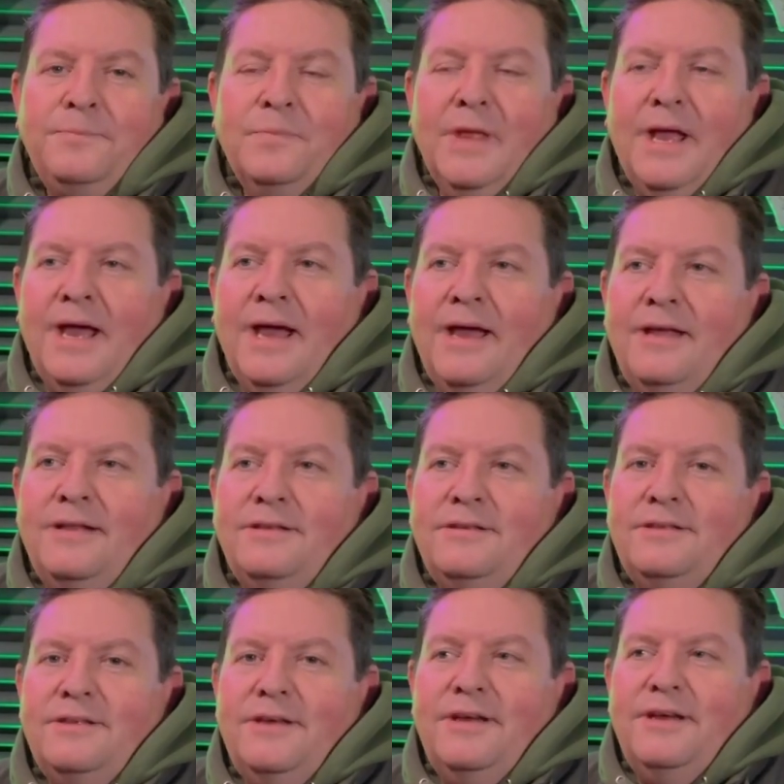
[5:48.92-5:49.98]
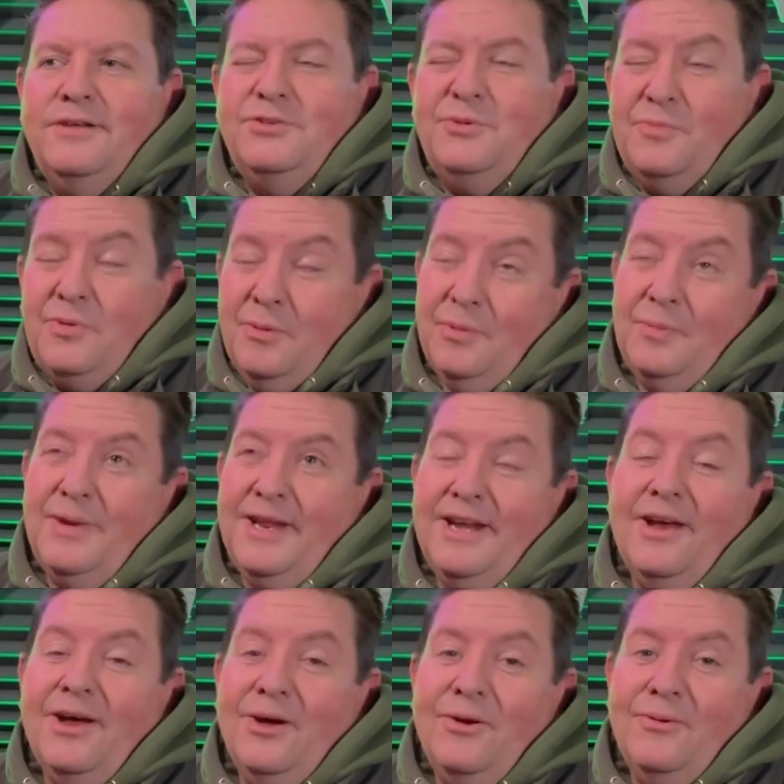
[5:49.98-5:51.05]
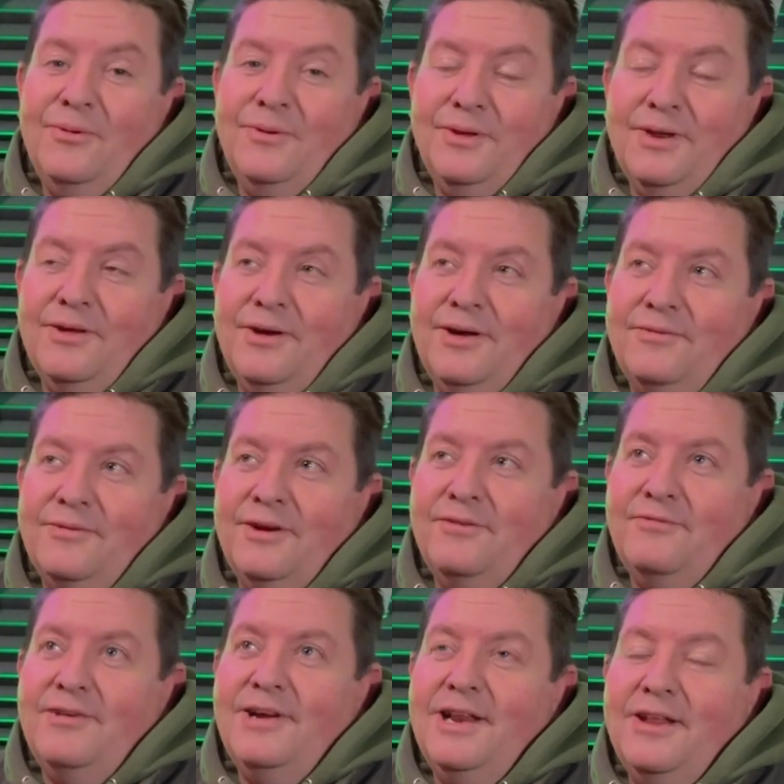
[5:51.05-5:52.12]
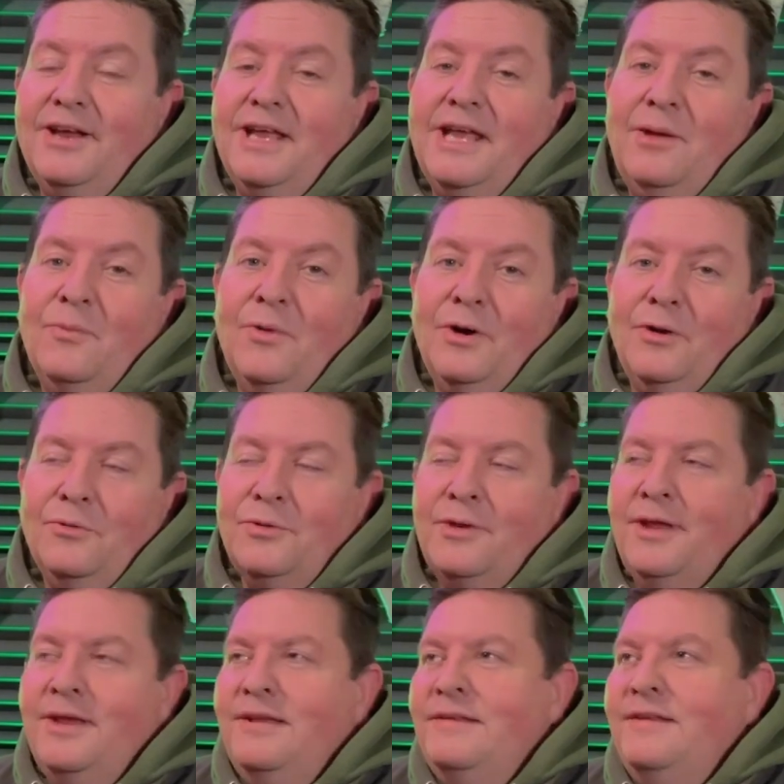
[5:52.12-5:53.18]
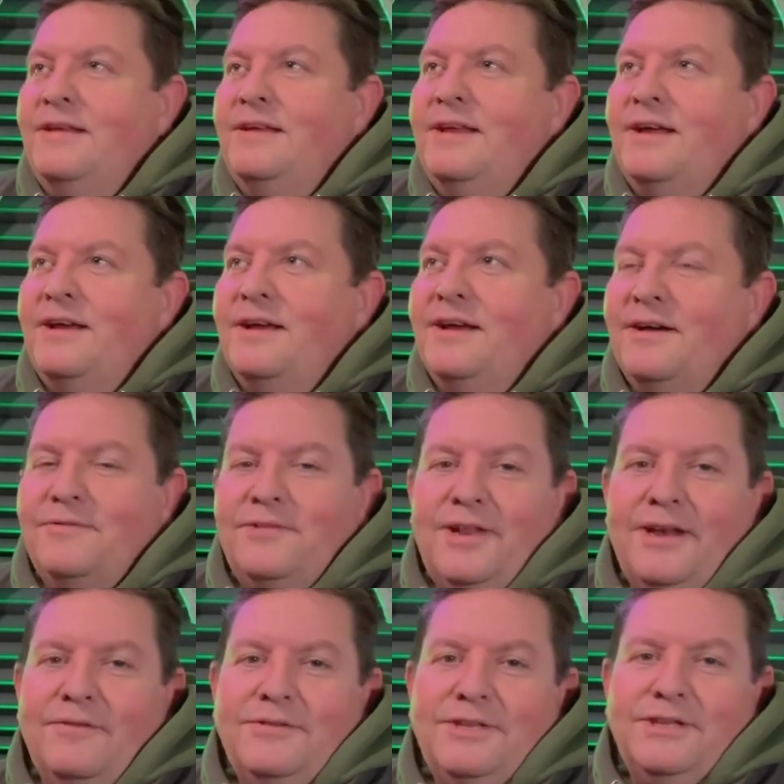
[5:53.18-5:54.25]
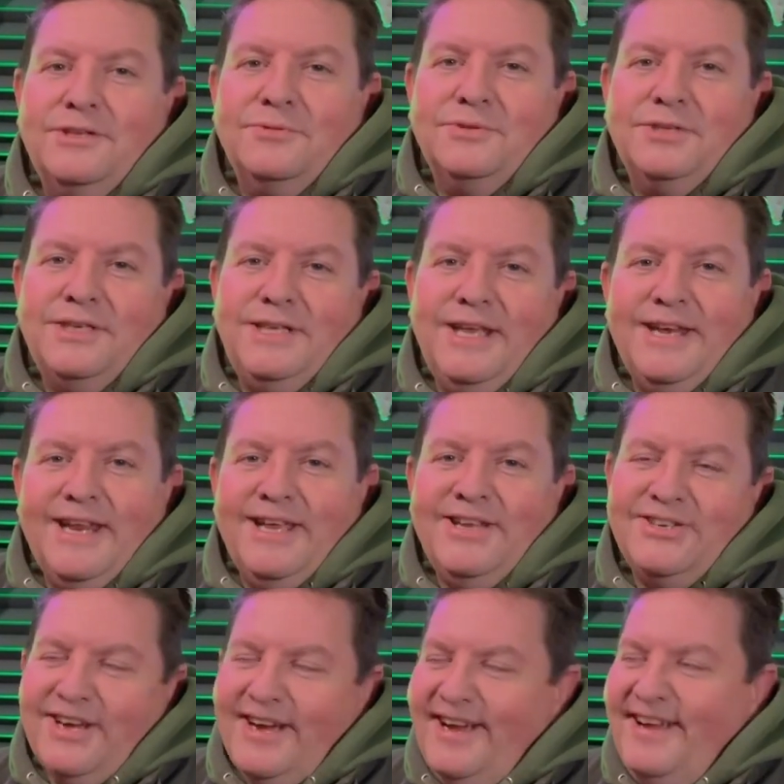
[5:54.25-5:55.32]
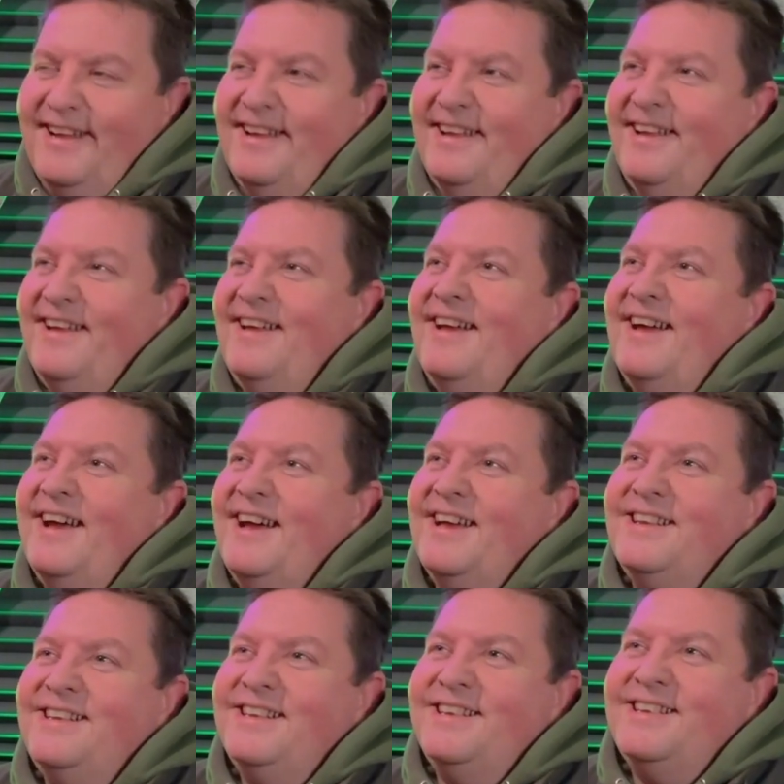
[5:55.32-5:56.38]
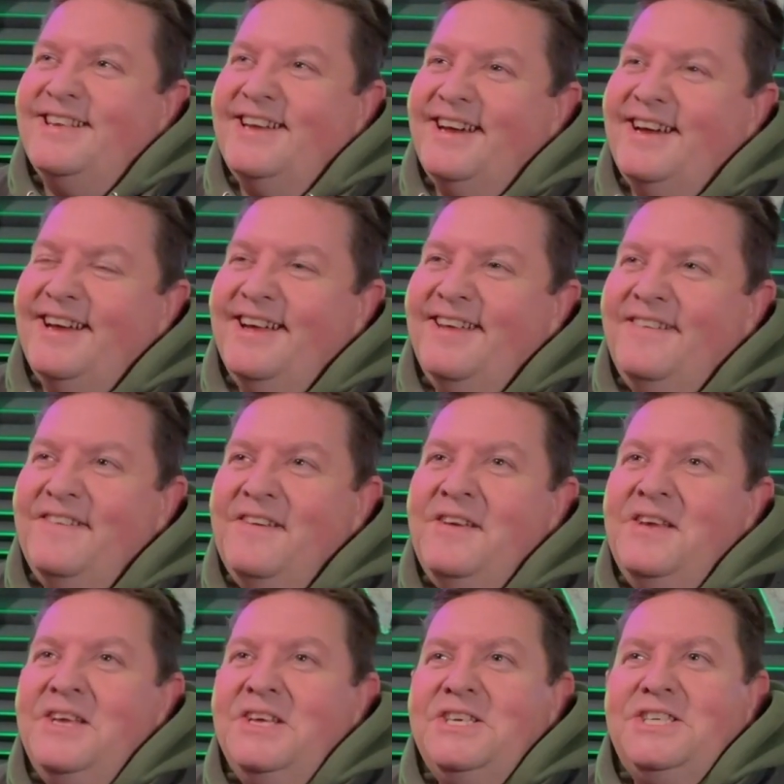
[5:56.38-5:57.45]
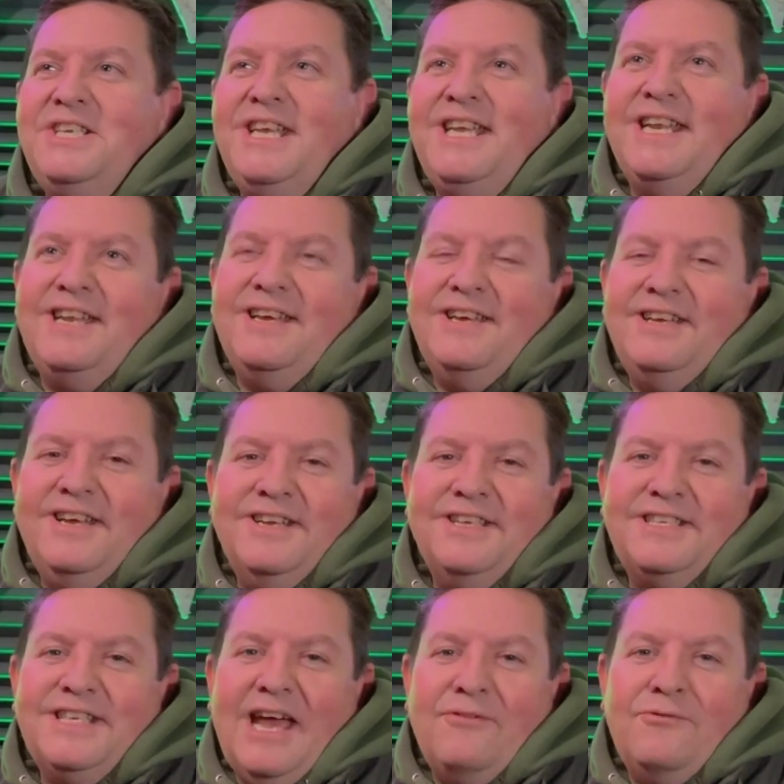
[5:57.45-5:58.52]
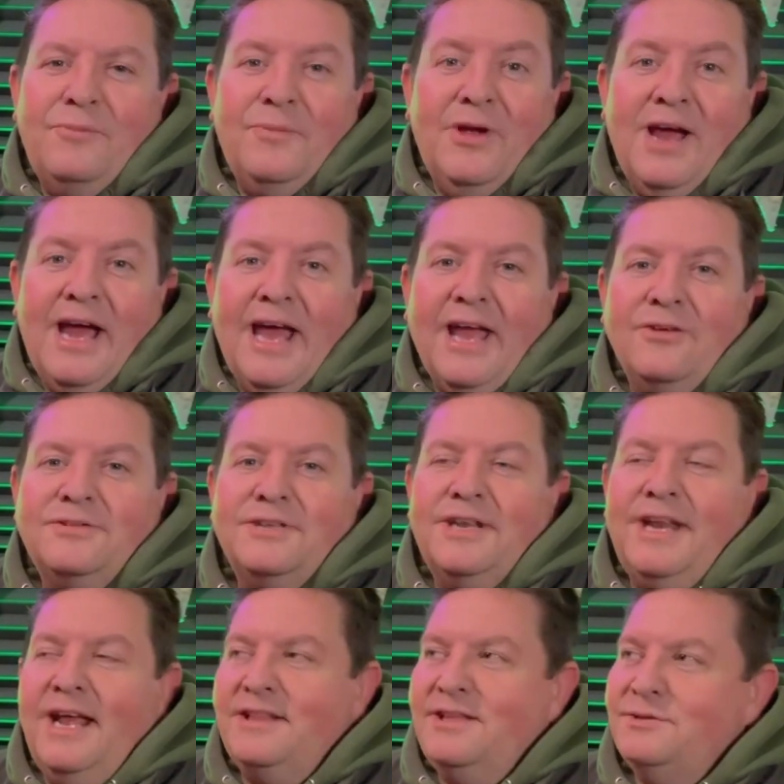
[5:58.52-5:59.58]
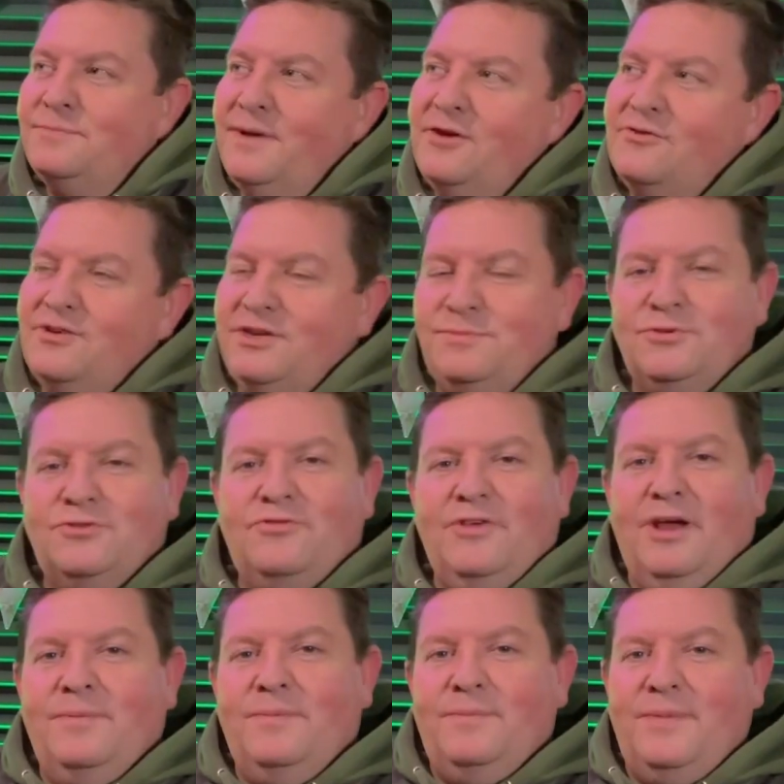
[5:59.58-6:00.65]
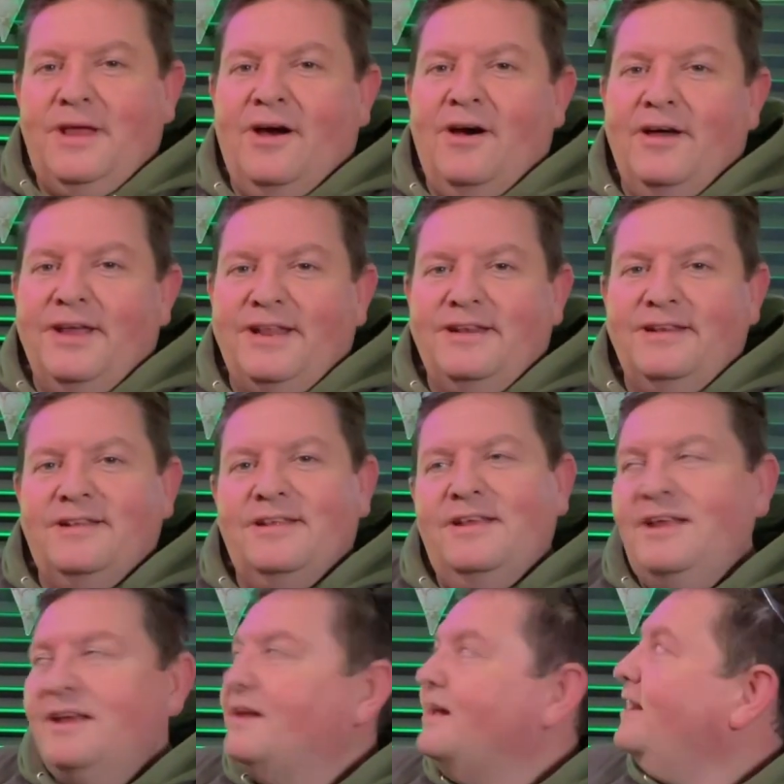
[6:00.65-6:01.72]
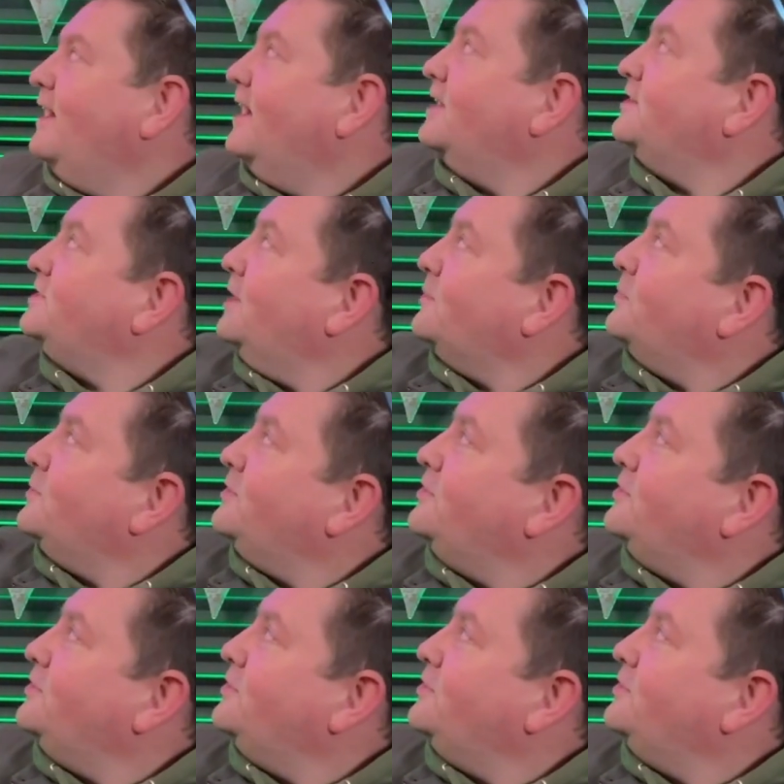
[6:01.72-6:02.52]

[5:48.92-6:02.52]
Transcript: and as you probably know, I really like Kim Wilde. I've done ever since I was a teenager. And she did a set from her house, and they had this big Christmas tree up behind, and she had one of